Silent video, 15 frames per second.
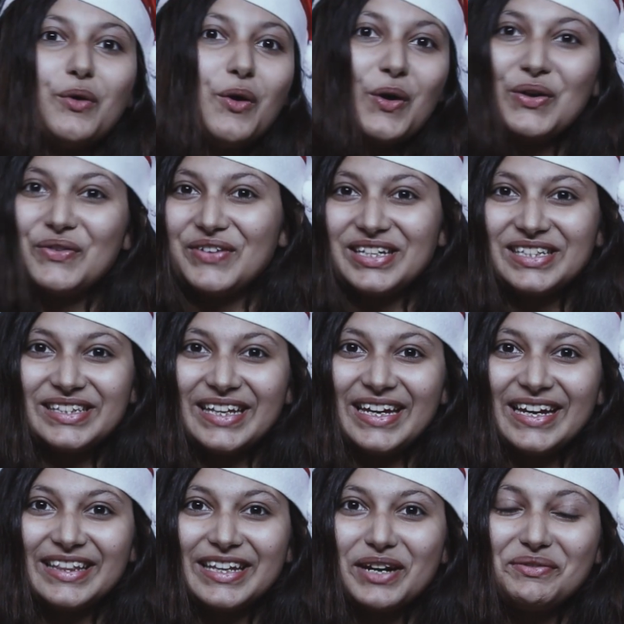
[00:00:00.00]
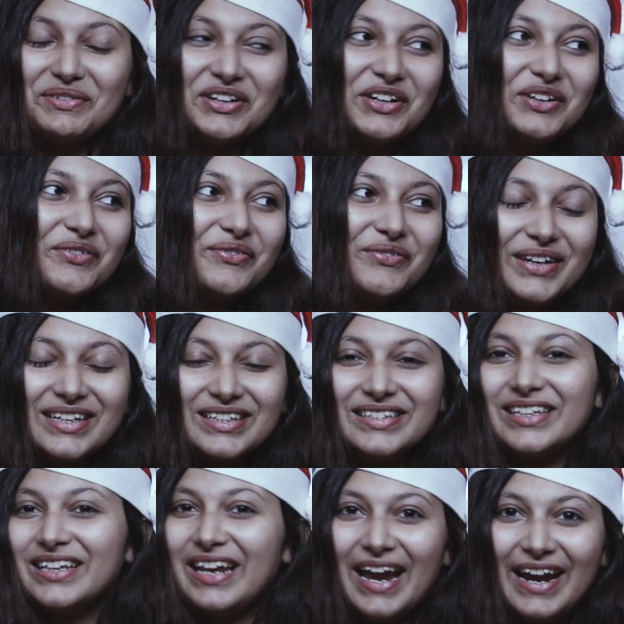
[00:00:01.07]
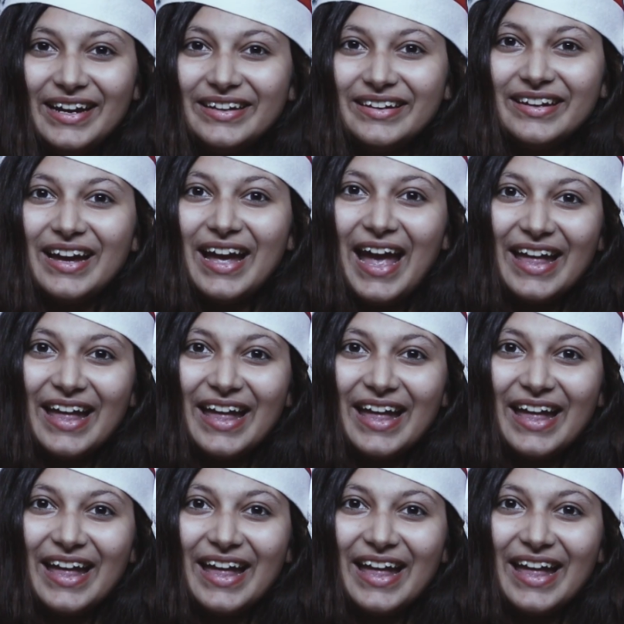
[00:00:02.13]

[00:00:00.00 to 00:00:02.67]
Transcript: all of us think that we're going to fix the light